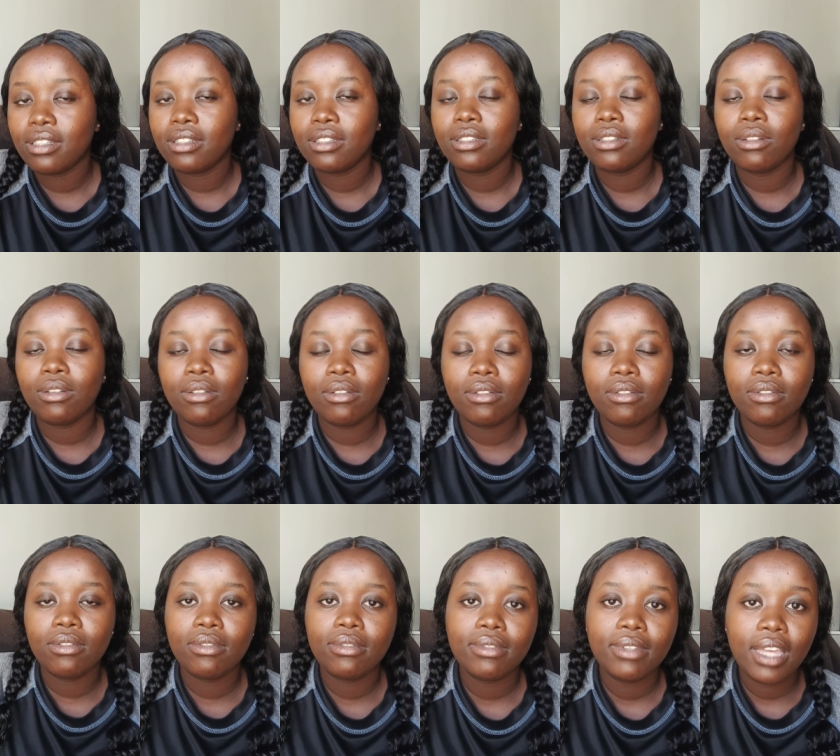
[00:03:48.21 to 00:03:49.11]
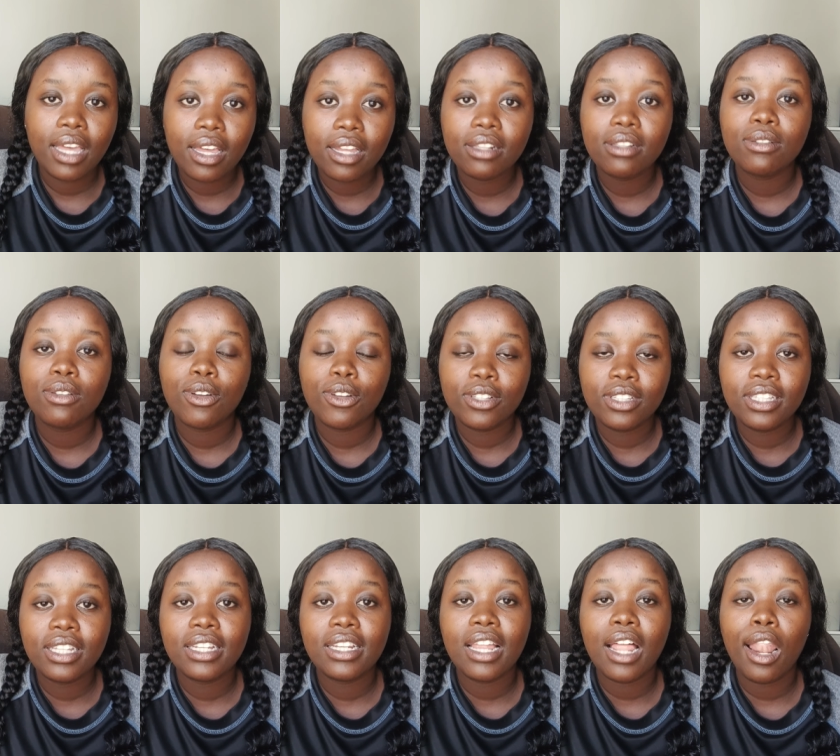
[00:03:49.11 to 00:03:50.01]
so yeah it's
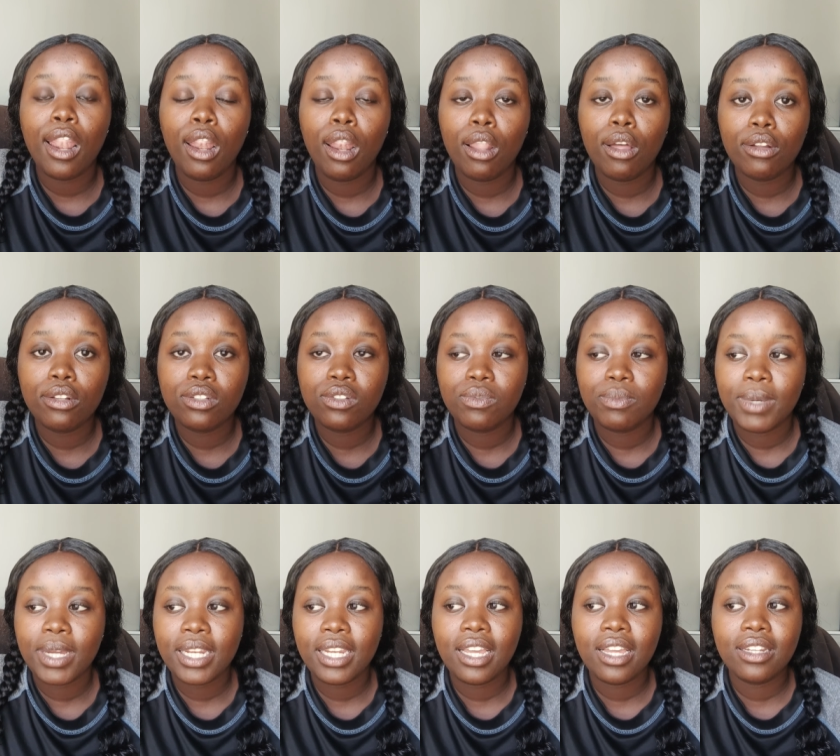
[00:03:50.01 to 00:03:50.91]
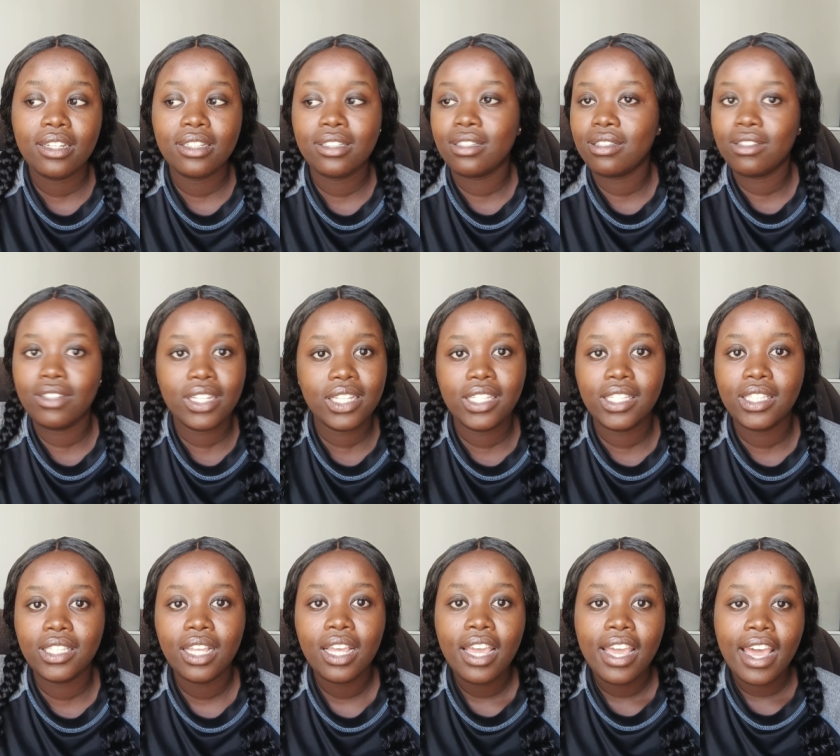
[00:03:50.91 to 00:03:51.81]
costed a lot of money and it's
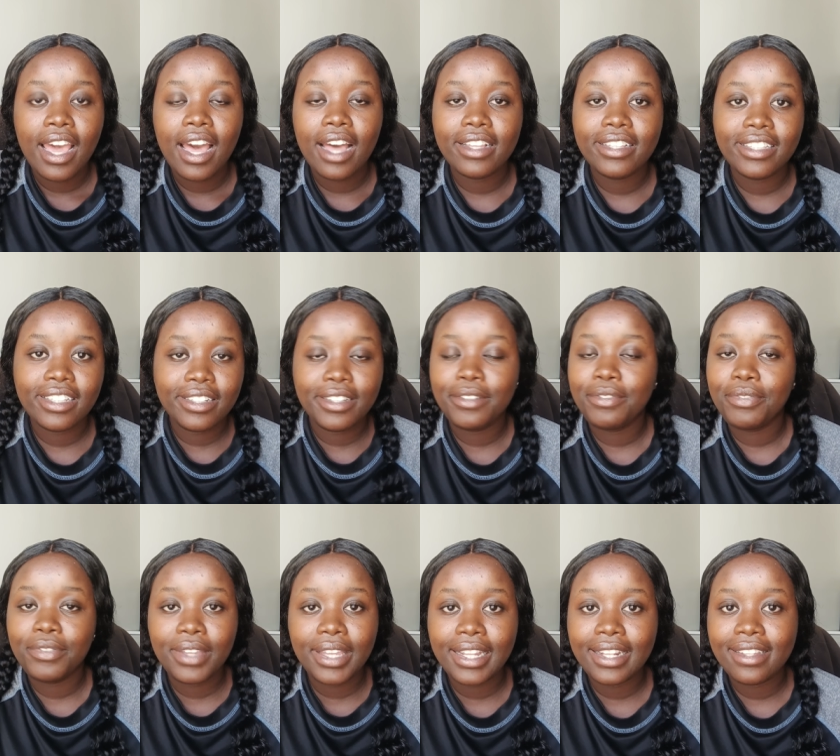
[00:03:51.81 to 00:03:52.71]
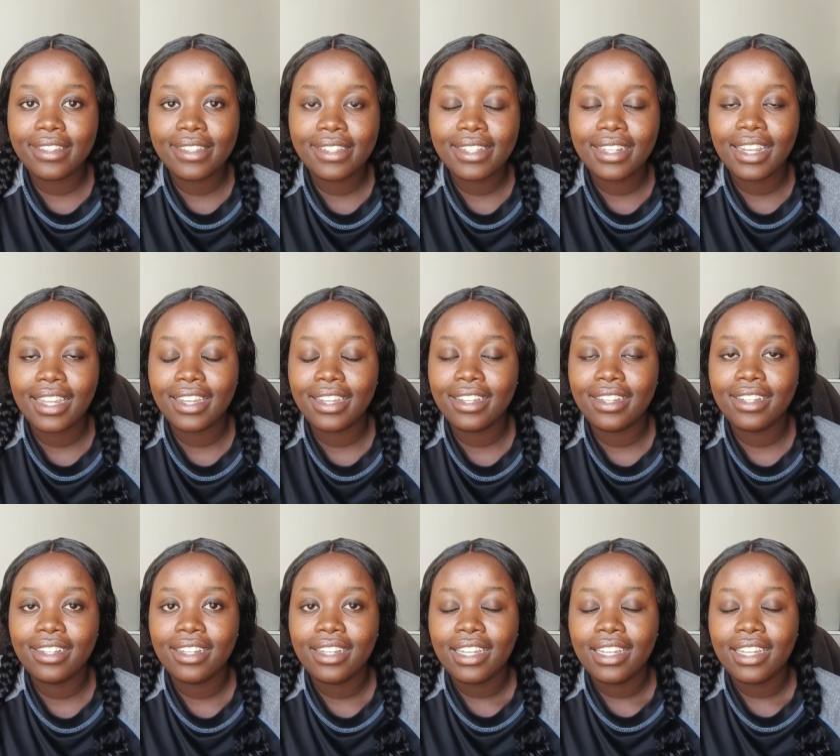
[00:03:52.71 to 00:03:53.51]
just a certificate like